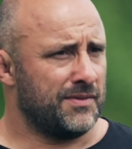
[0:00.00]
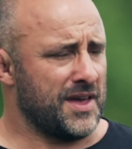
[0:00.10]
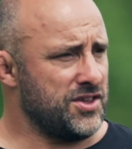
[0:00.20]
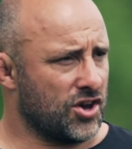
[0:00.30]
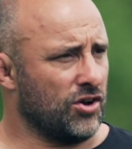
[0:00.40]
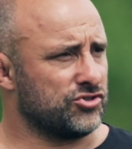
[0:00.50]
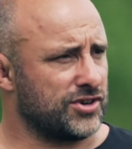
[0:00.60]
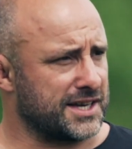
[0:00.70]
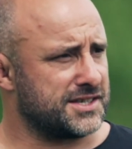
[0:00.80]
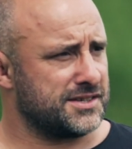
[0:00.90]
Then your
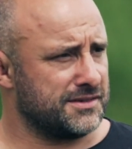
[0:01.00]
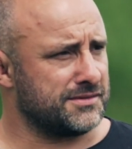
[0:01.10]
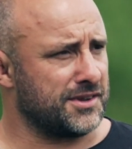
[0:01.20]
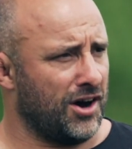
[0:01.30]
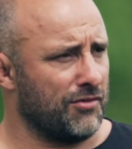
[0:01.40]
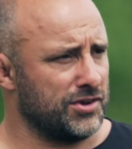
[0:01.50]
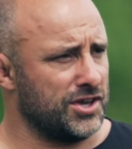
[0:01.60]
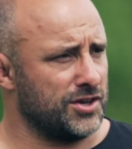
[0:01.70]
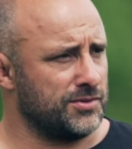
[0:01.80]
contracts aren't renewed.